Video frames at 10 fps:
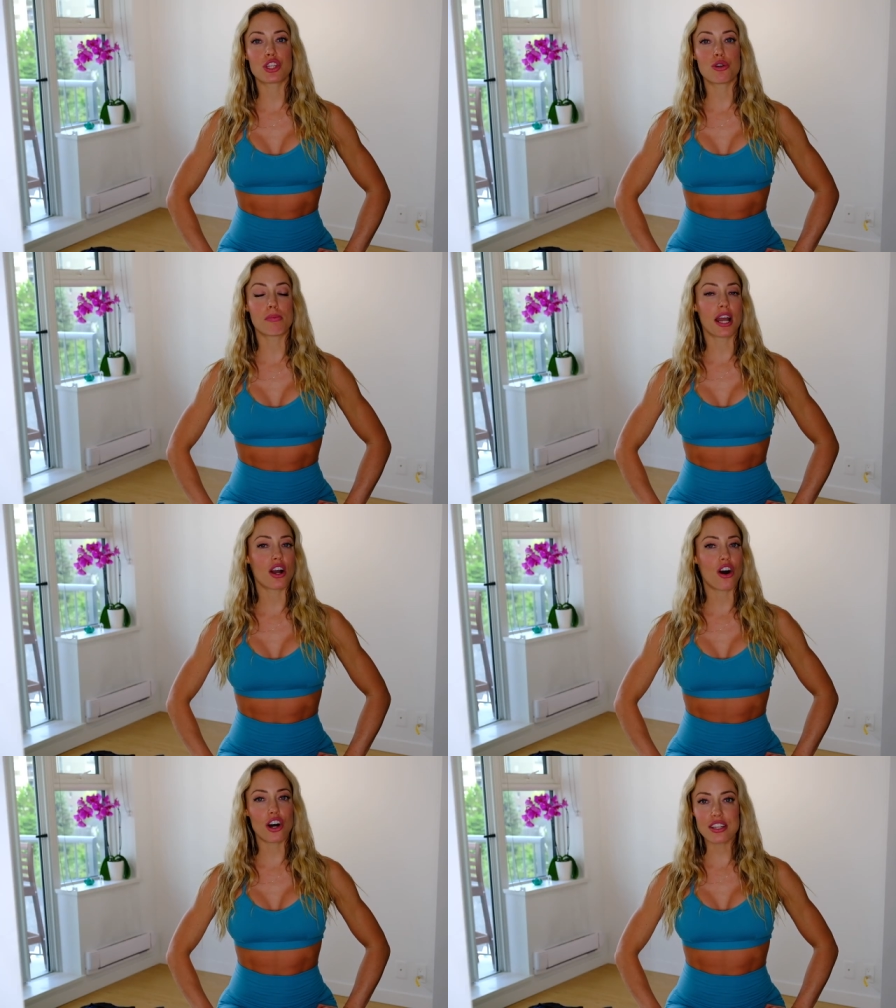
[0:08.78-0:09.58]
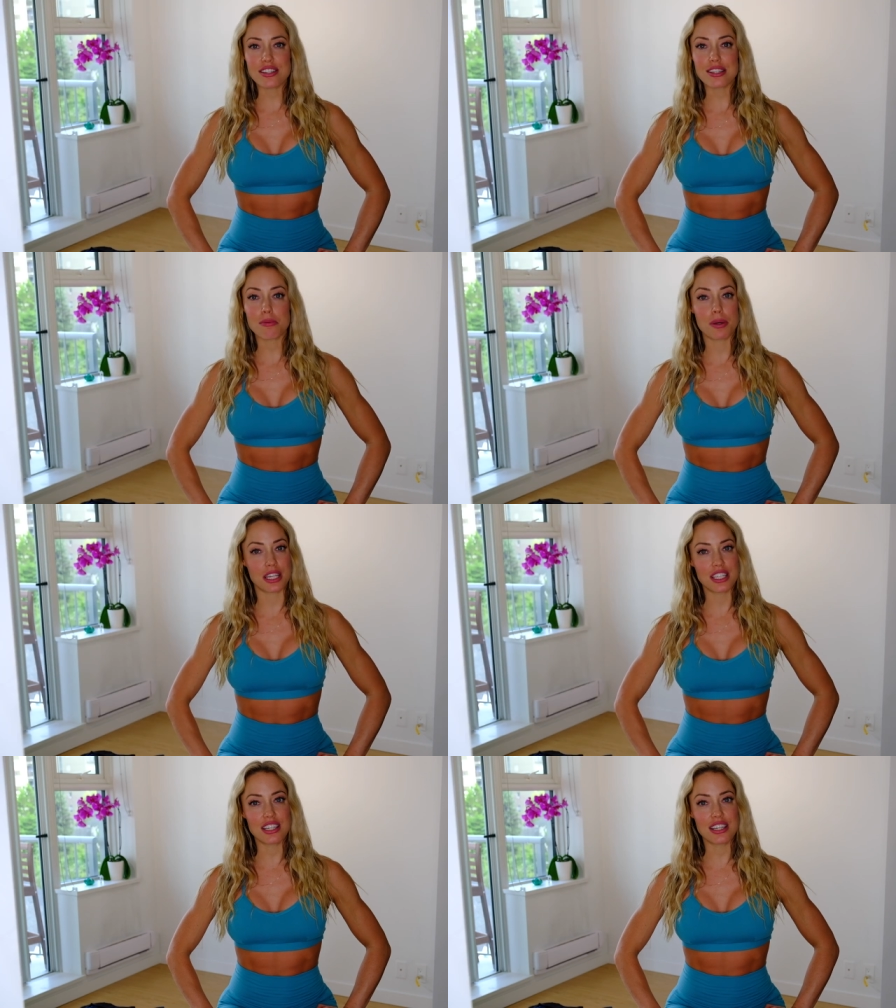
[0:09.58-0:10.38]
you my honest
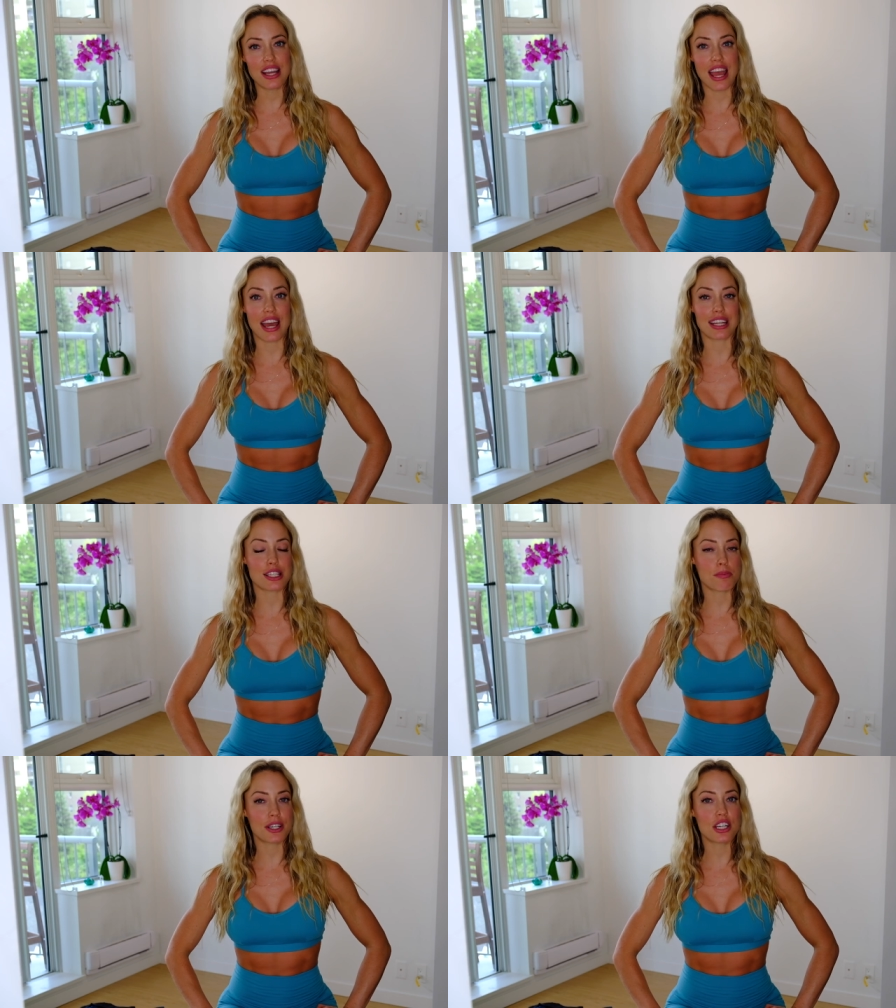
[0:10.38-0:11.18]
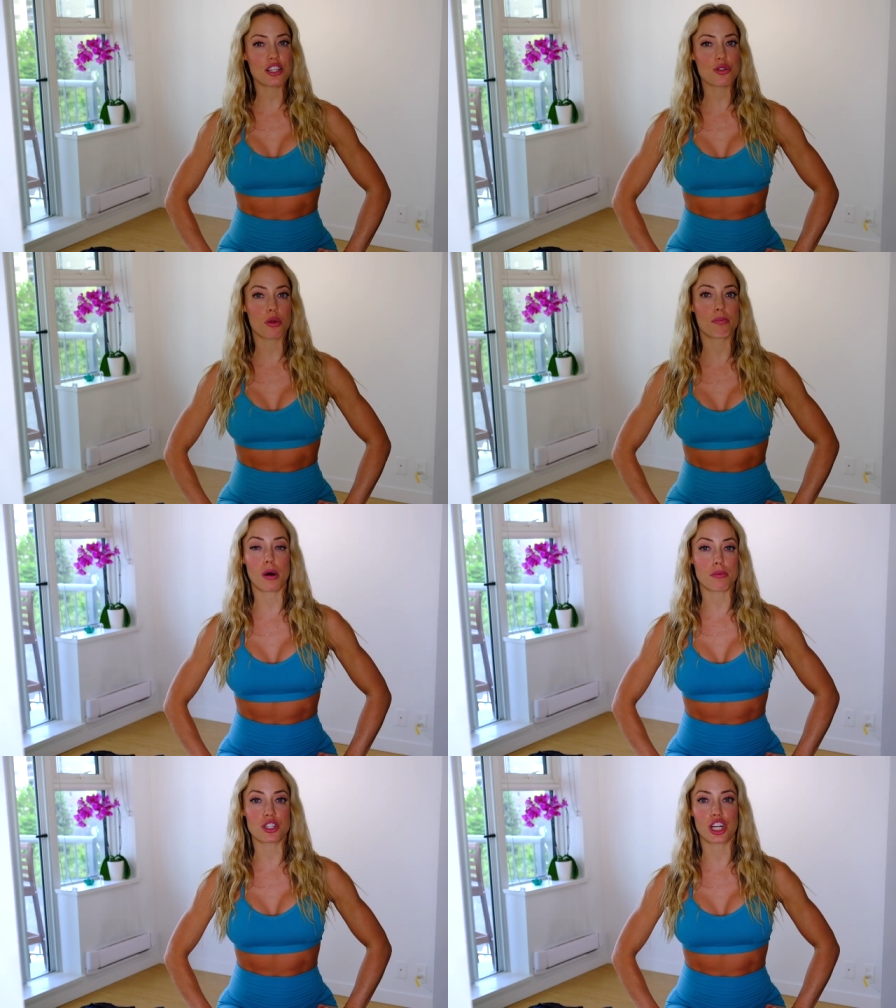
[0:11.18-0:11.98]
opinion and experience with
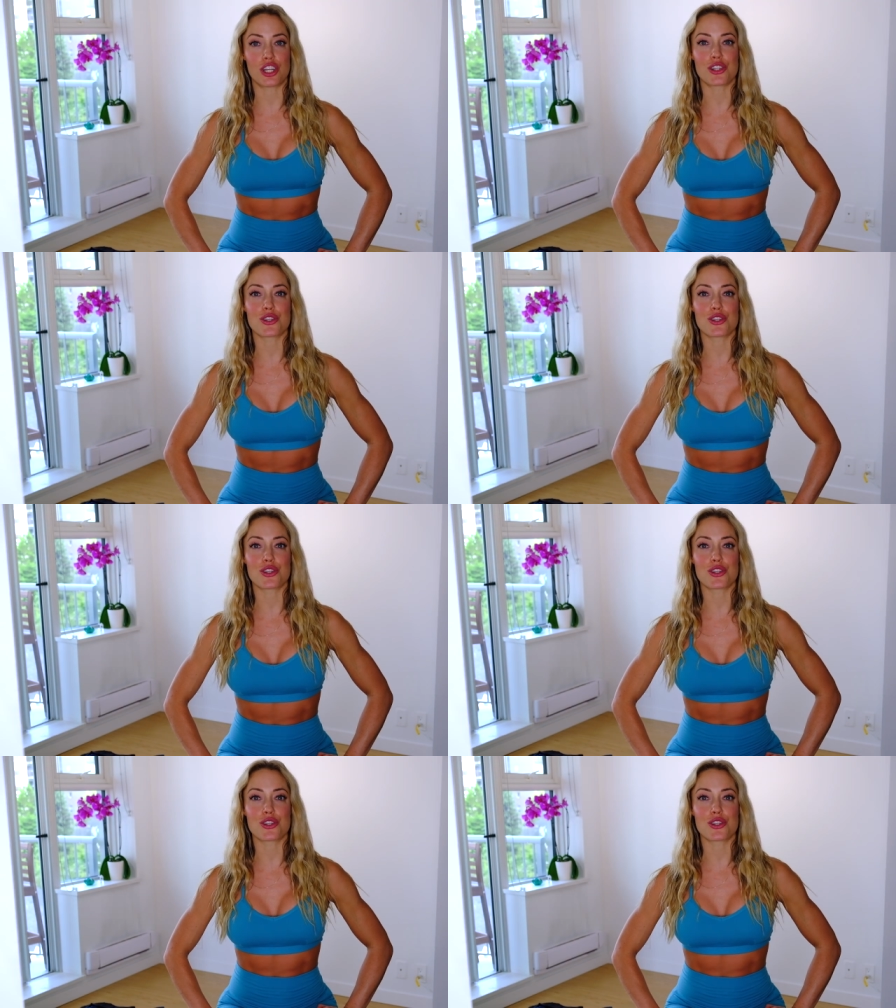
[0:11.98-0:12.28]
Bombshell